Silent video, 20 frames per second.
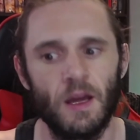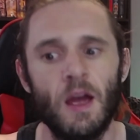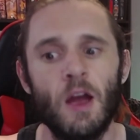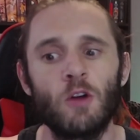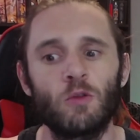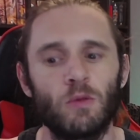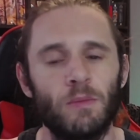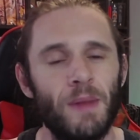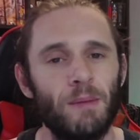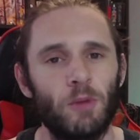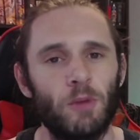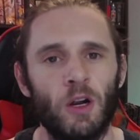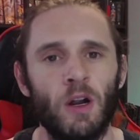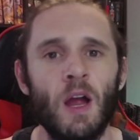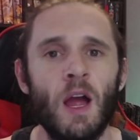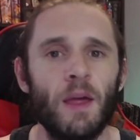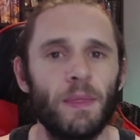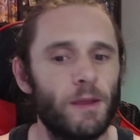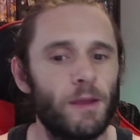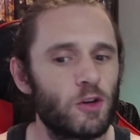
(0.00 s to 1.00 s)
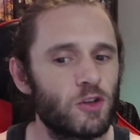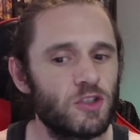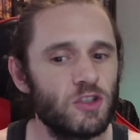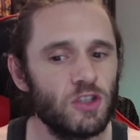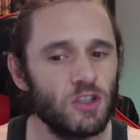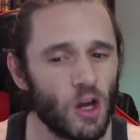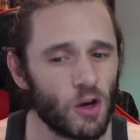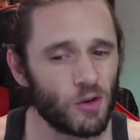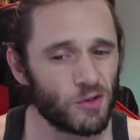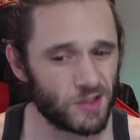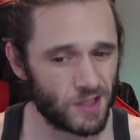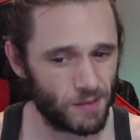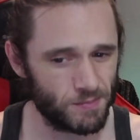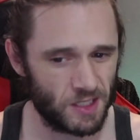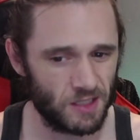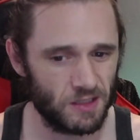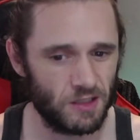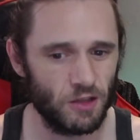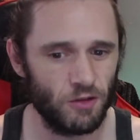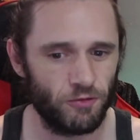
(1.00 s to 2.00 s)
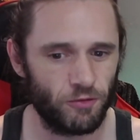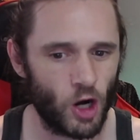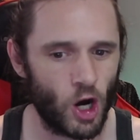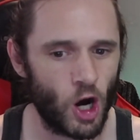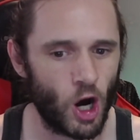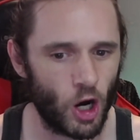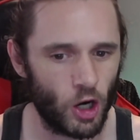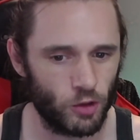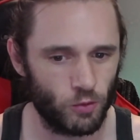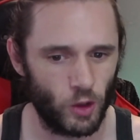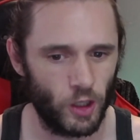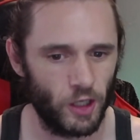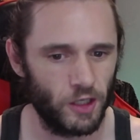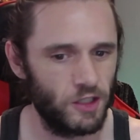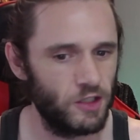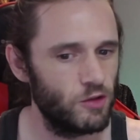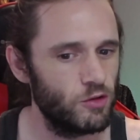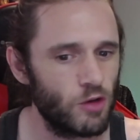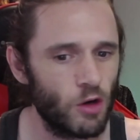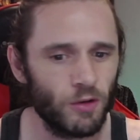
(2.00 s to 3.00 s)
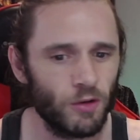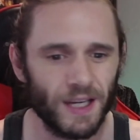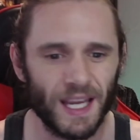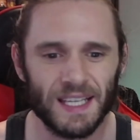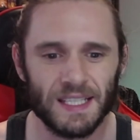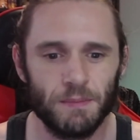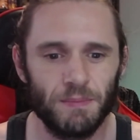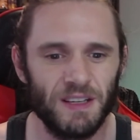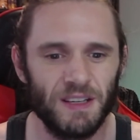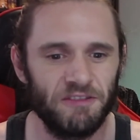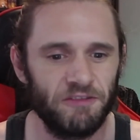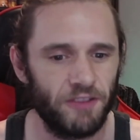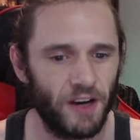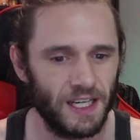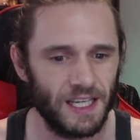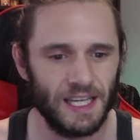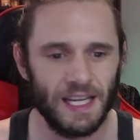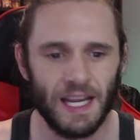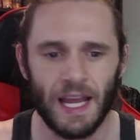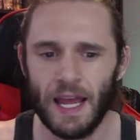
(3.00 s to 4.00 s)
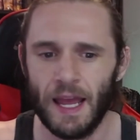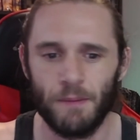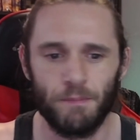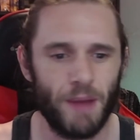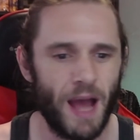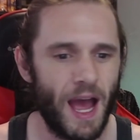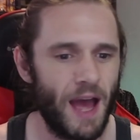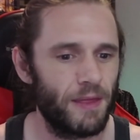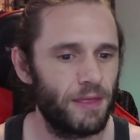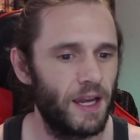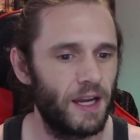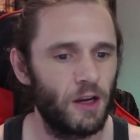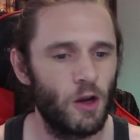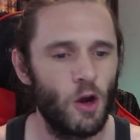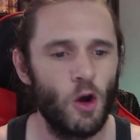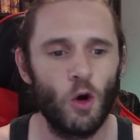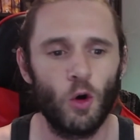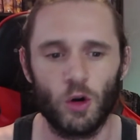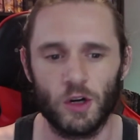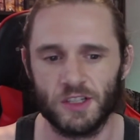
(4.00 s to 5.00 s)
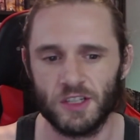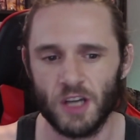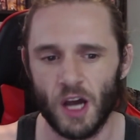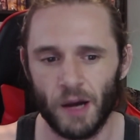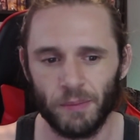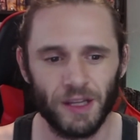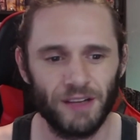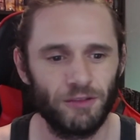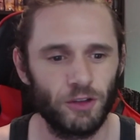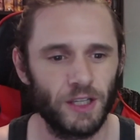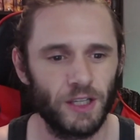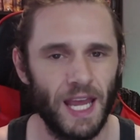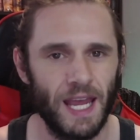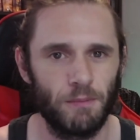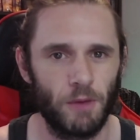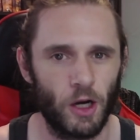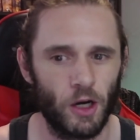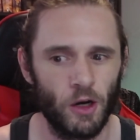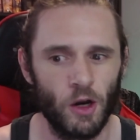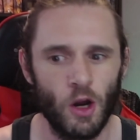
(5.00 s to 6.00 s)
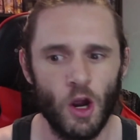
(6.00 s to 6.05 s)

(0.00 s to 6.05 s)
Remember, there's no substitute for hard work. You don't get to be funny, empathic, or a top level gamer